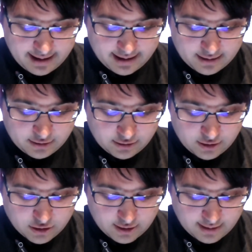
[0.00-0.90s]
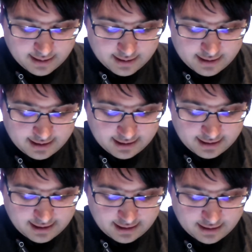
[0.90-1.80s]
and social
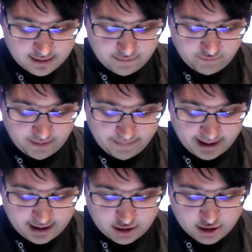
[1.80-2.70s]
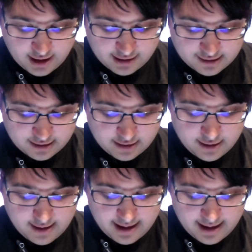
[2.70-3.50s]
distance from each other